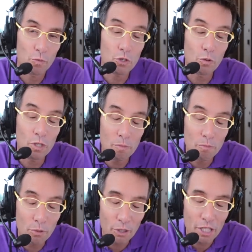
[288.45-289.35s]
So it's a
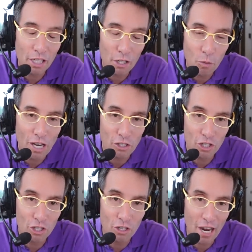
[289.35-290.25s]
brilliant
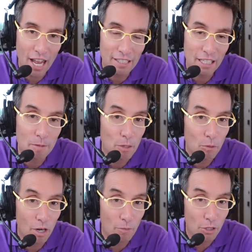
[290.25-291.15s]
question you're asking me.
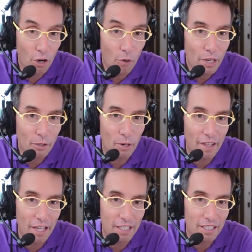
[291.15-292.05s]
Where I'm going
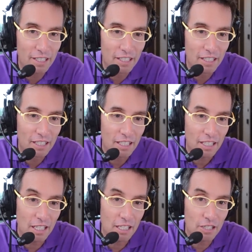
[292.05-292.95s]
with it
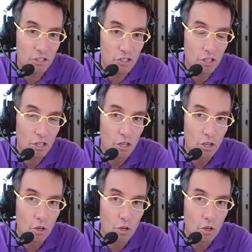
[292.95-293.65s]
is